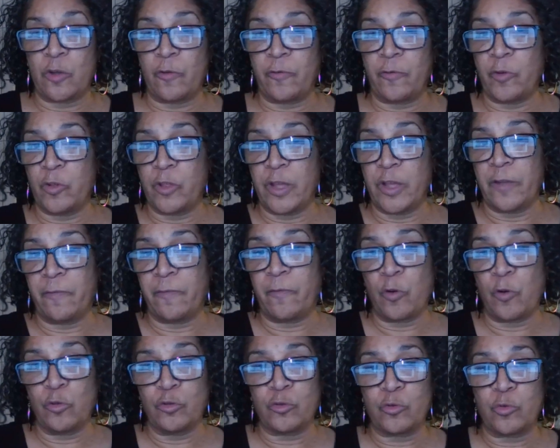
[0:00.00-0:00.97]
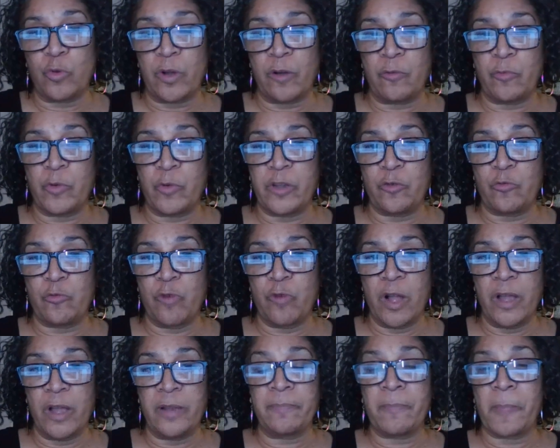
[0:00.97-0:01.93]
So for that first 12-week
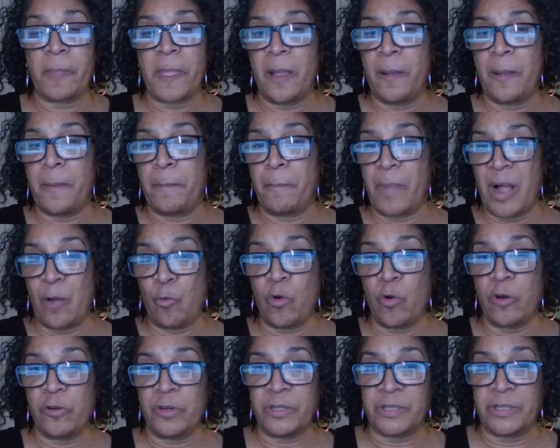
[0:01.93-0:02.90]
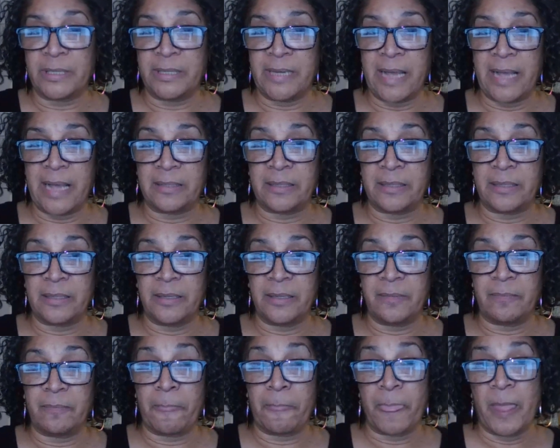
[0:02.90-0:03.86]
run, my word is tenacity.